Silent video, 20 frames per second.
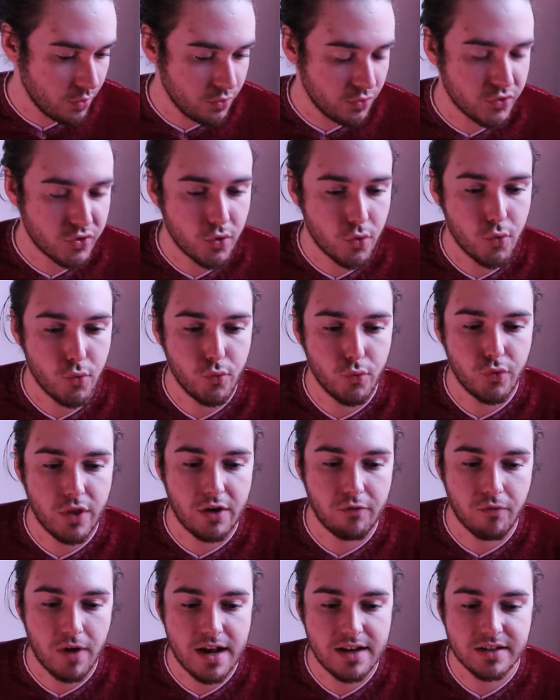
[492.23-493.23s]
so
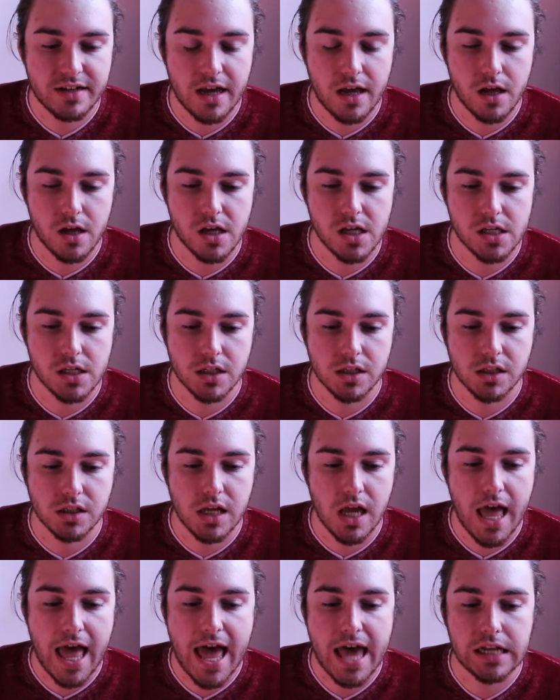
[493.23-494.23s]
then Red tells
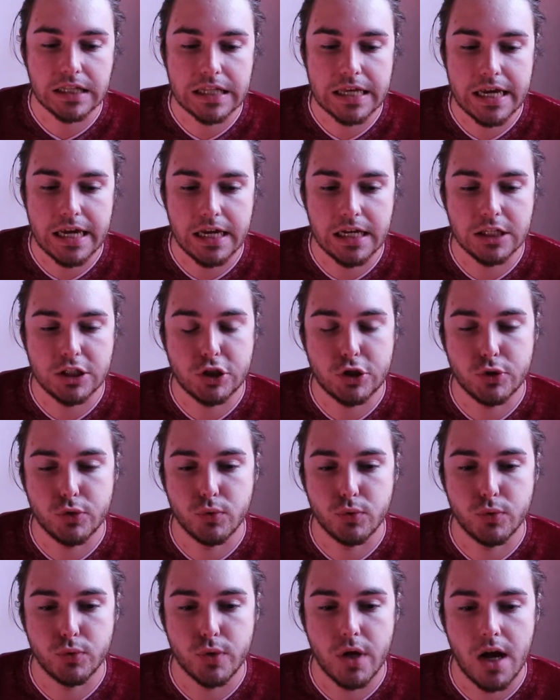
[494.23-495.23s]
Adelaide
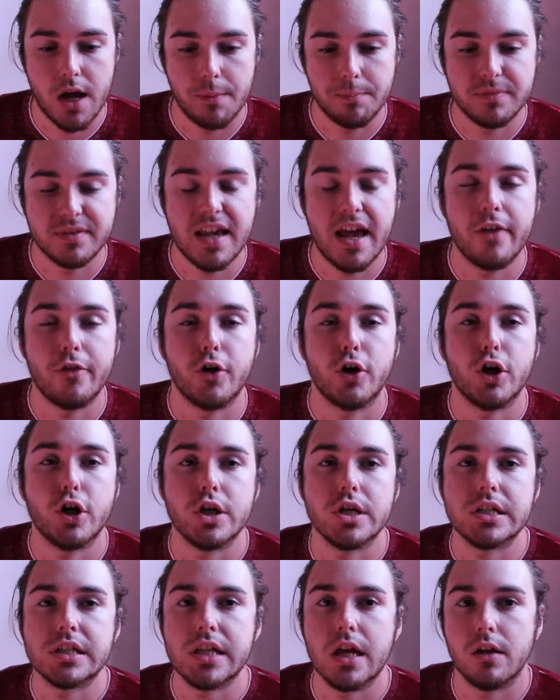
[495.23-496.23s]
to tether
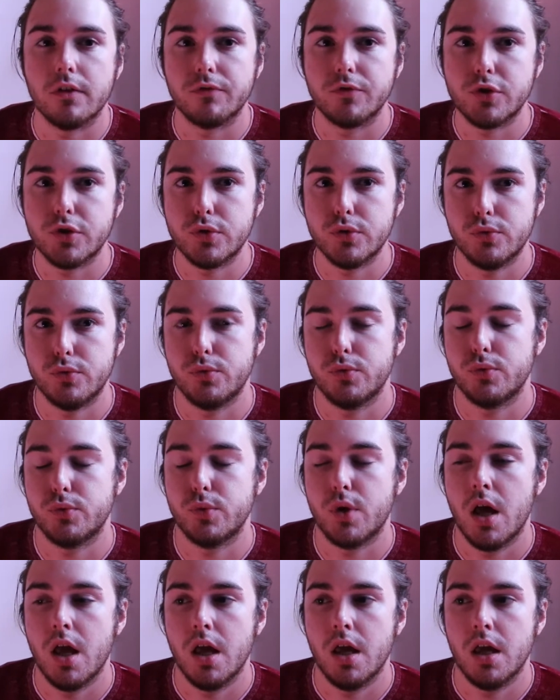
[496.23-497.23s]
herself to
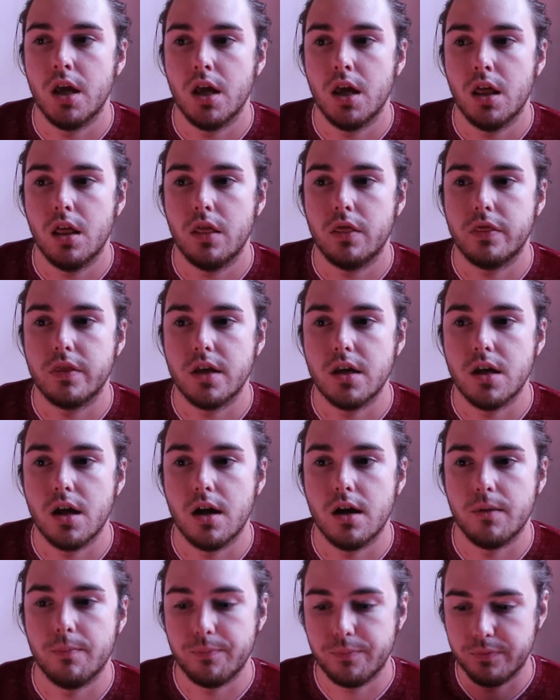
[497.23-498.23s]
the
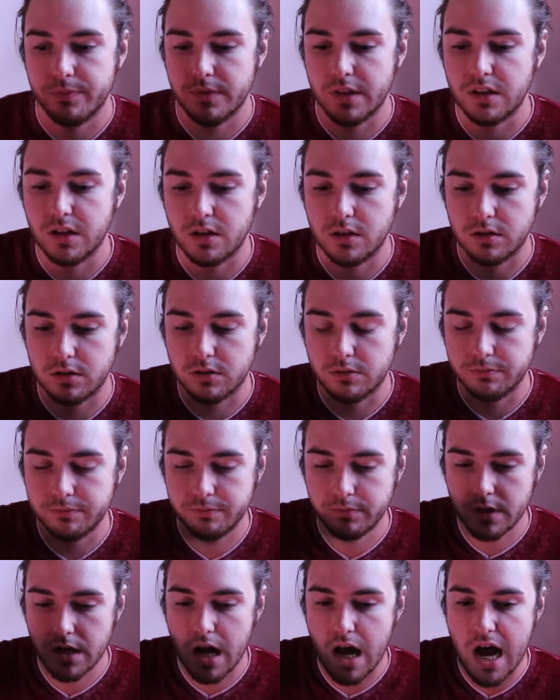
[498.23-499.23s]
little
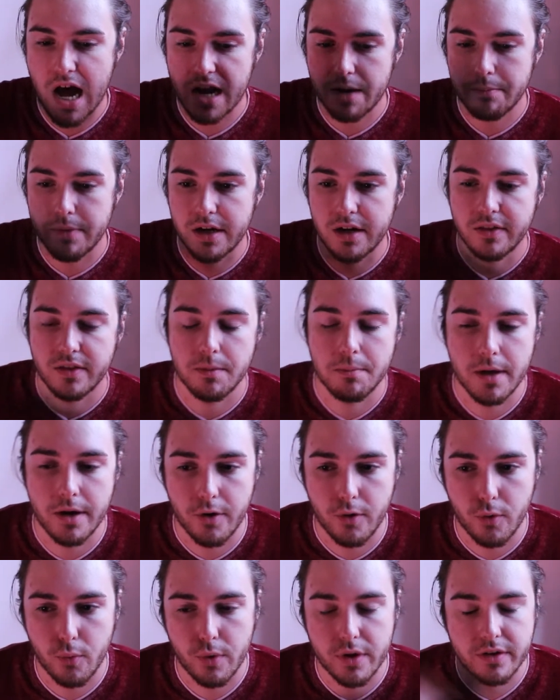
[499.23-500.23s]
ottoman in the
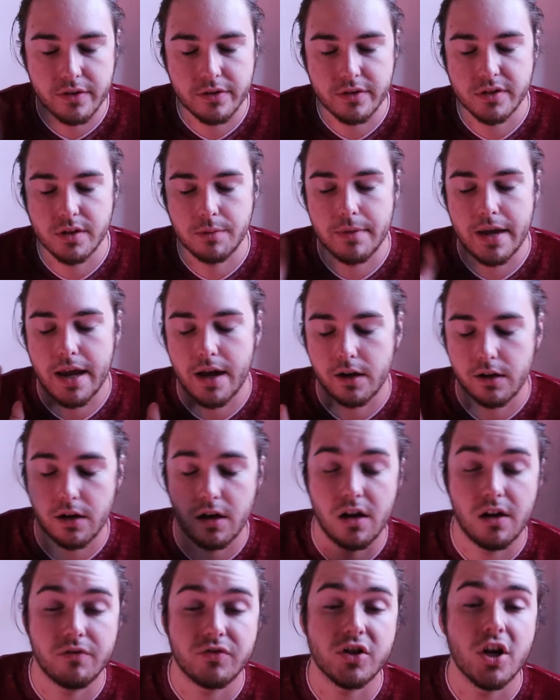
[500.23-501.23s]
middle with some
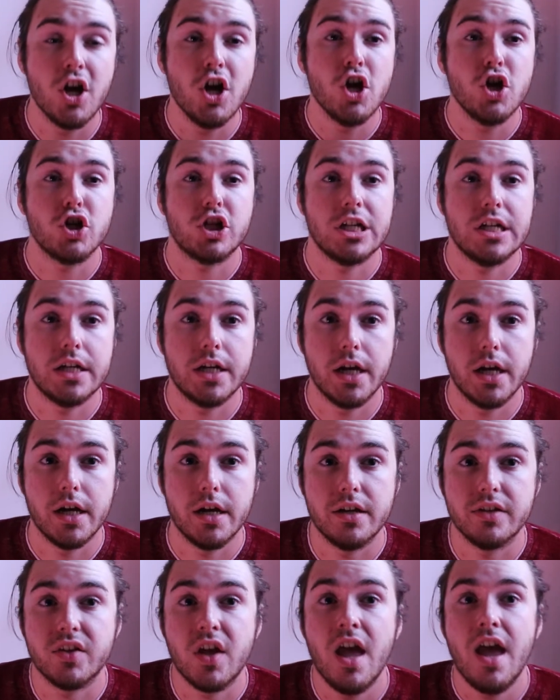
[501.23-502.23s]
handcuffs. She
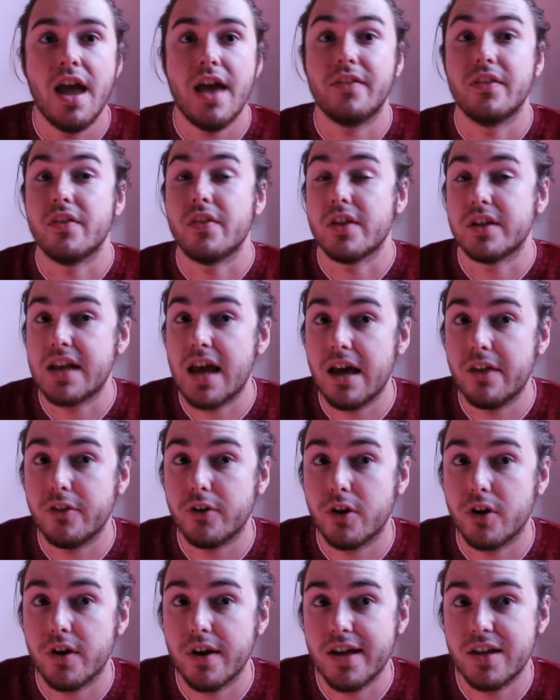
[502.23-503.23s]
does. And the
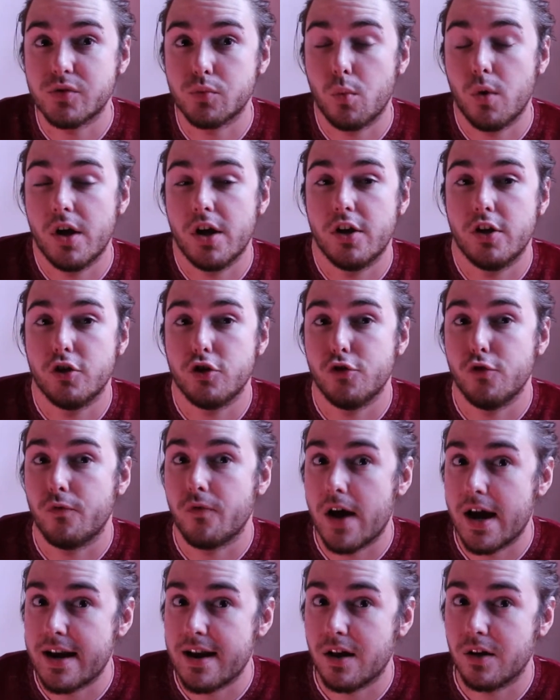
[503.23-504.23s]
tethered is what you
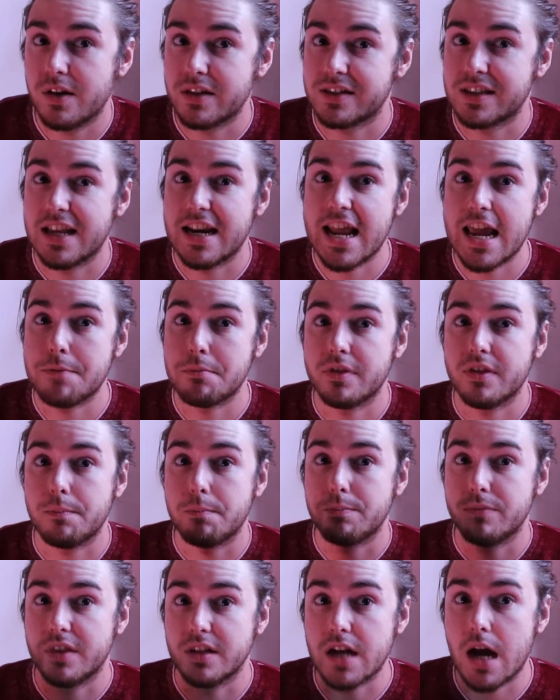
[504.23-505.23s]
find out is the name of
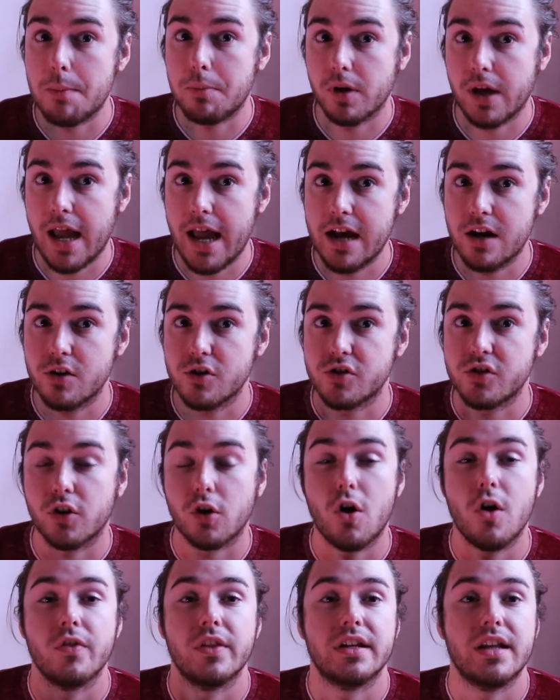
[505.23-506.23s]
the doppelgangers. They're
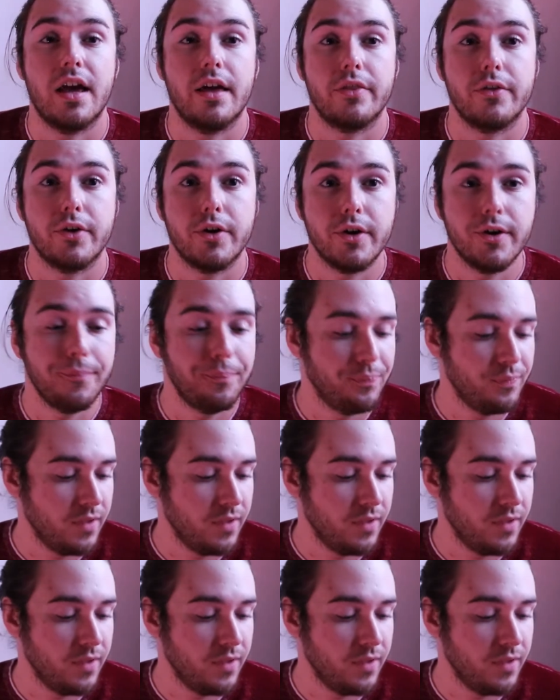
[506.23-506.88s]
called the tethered.